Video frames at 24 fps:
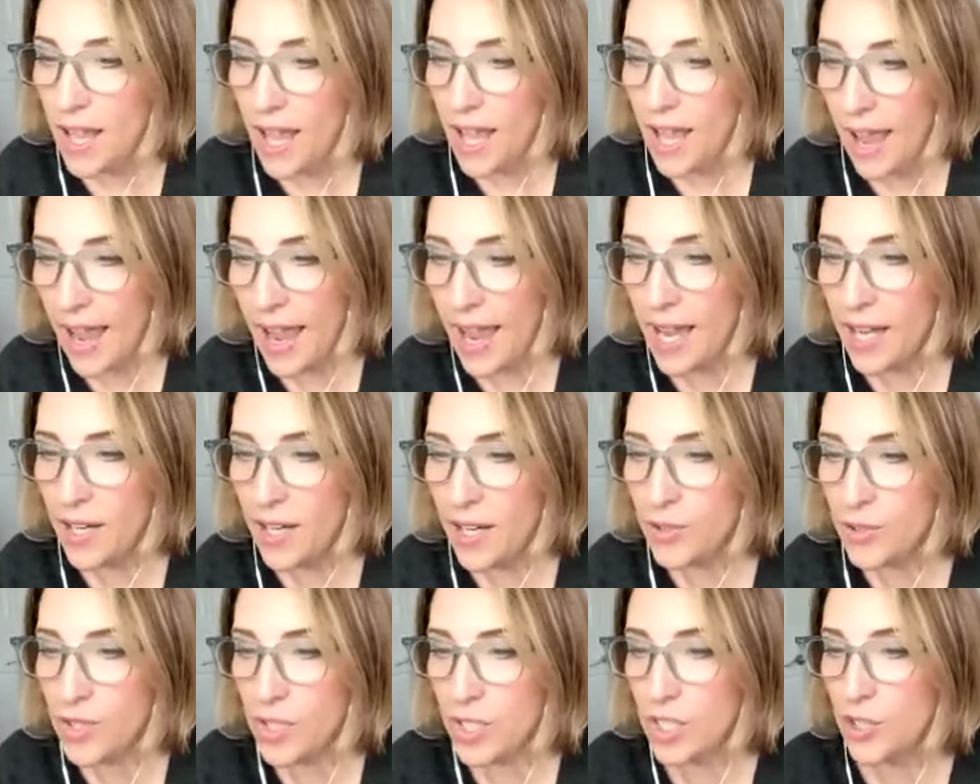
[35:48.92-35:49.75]

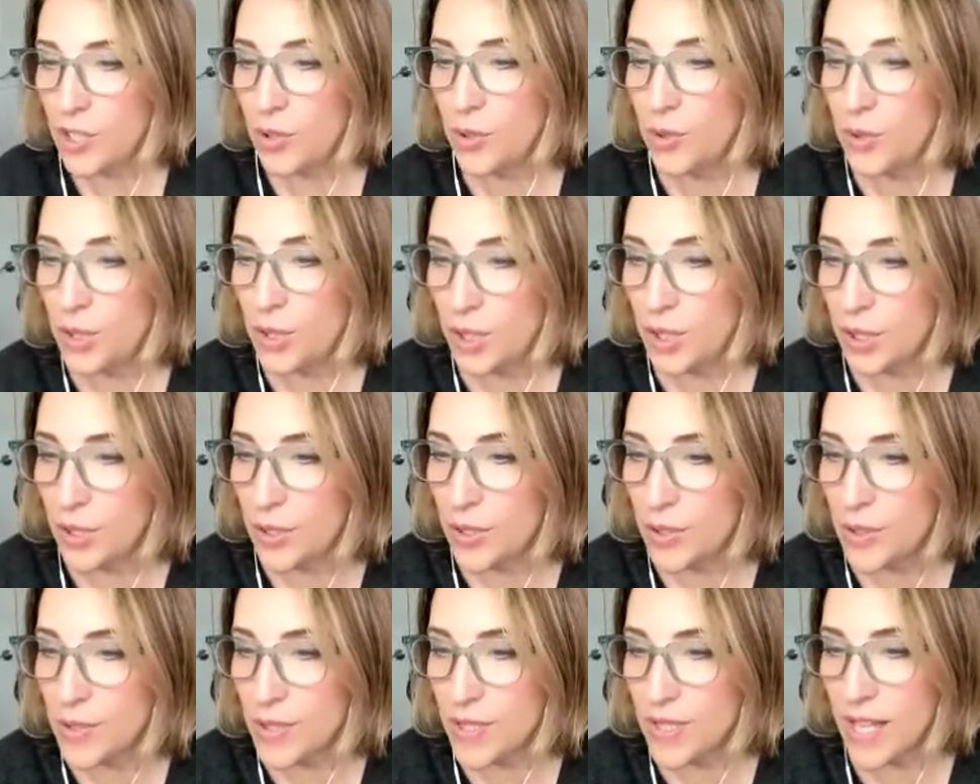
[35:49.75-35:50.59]
How do you
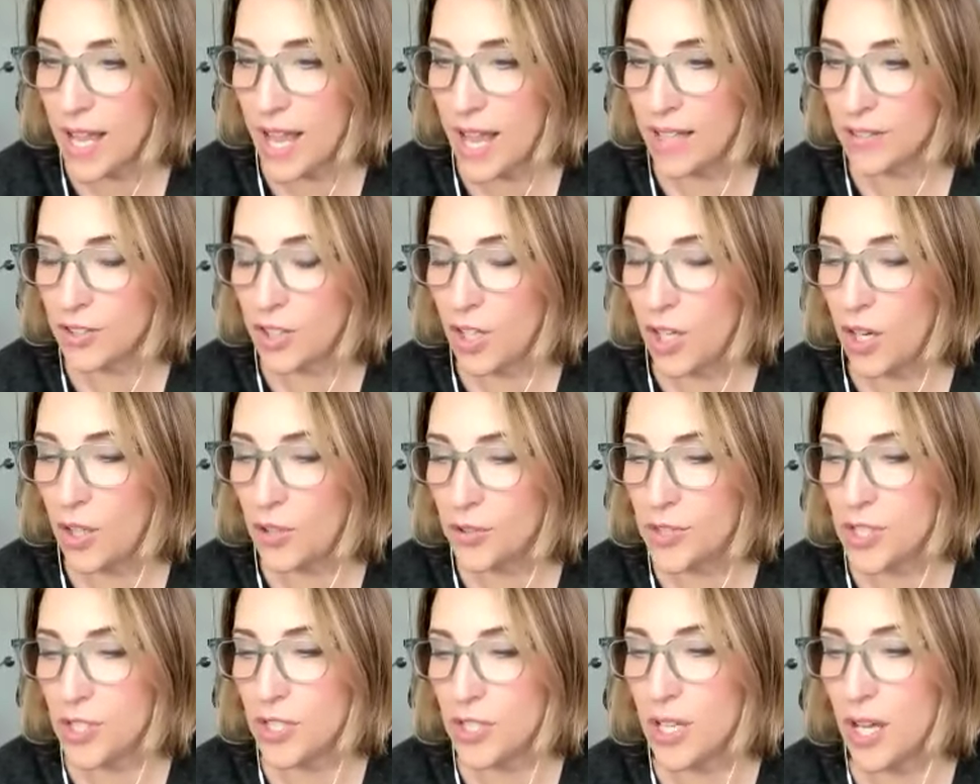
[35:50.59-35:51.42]
use alcohol
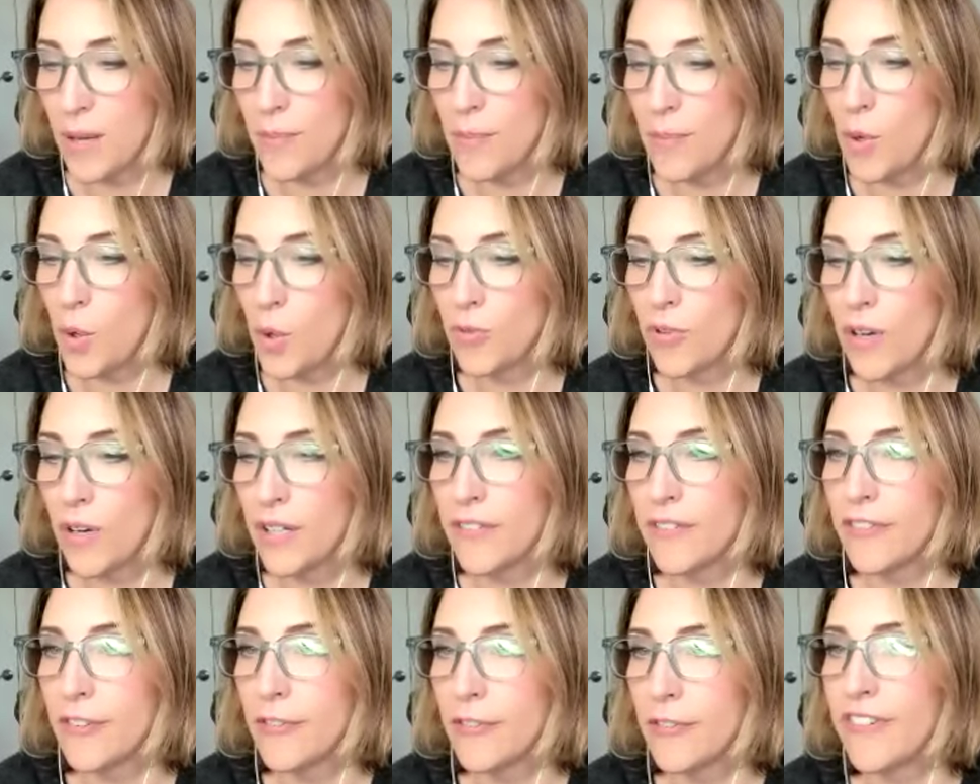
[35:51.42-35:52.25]
to numb or
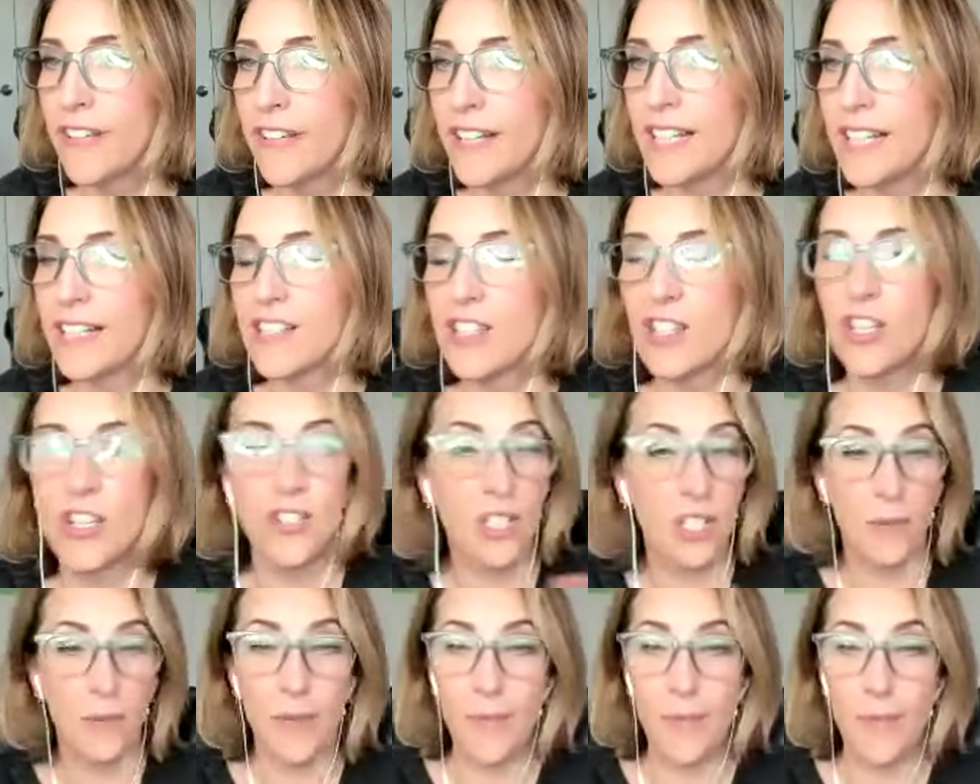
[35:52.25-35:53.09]
run from feelings? Who's
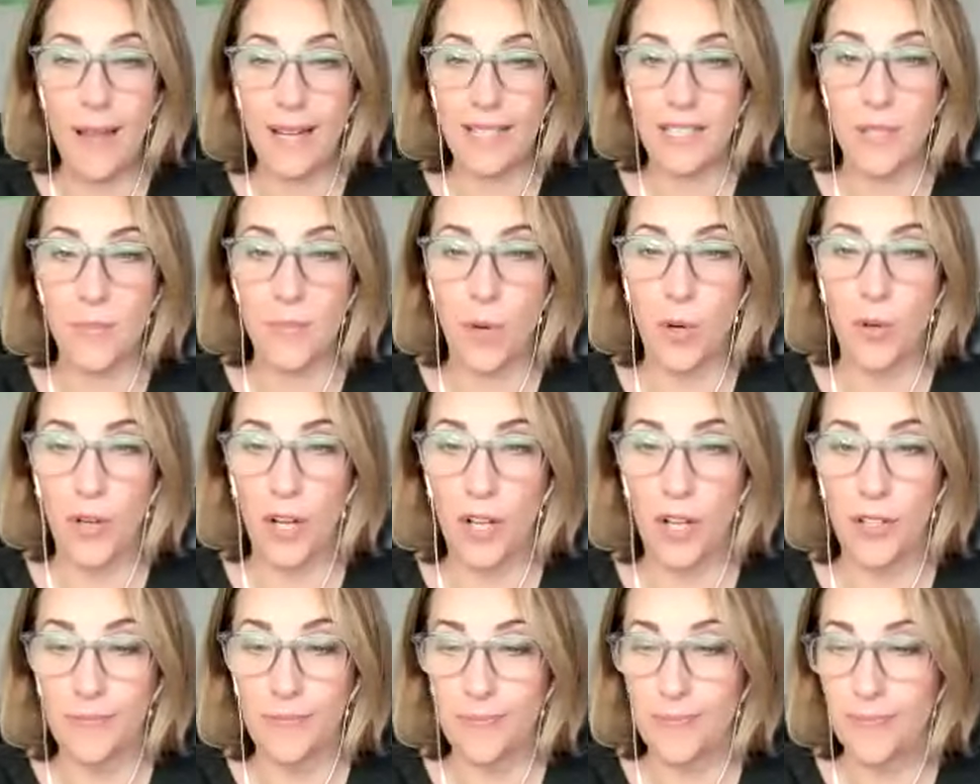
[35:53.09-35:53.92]
going to be back
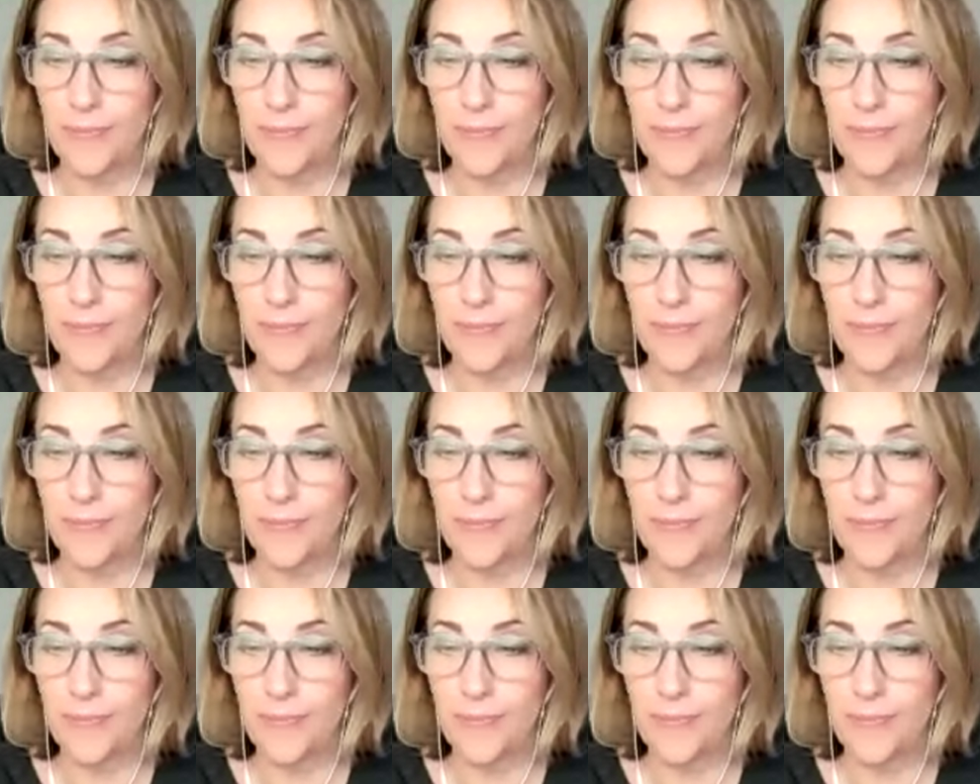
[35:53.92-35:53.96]
tomorrow?